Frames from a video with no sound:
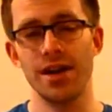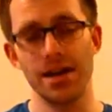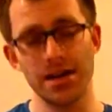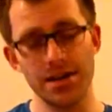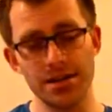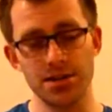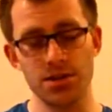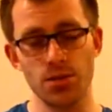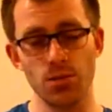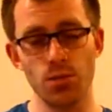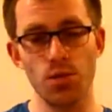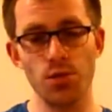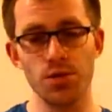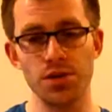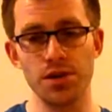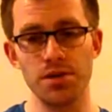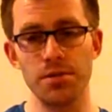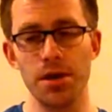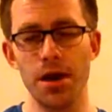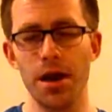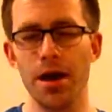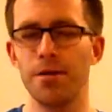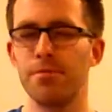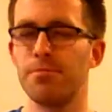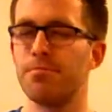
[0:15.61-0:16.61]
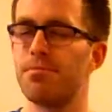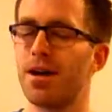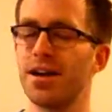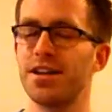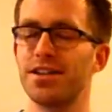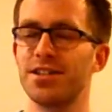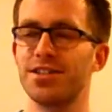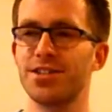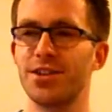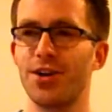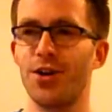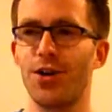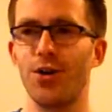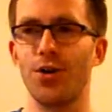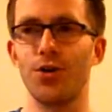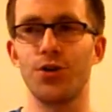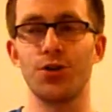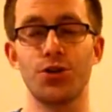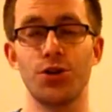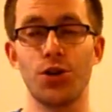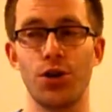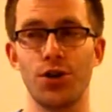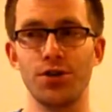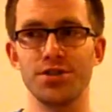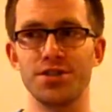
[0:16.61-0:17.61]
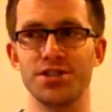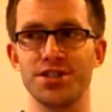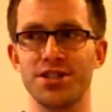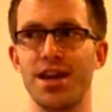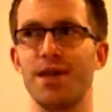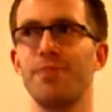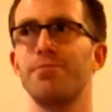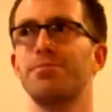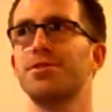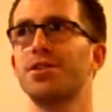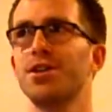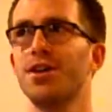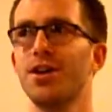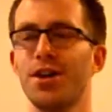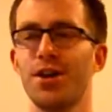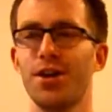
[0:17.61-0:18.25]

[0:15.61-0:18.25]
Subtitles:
and is awarded based on concept,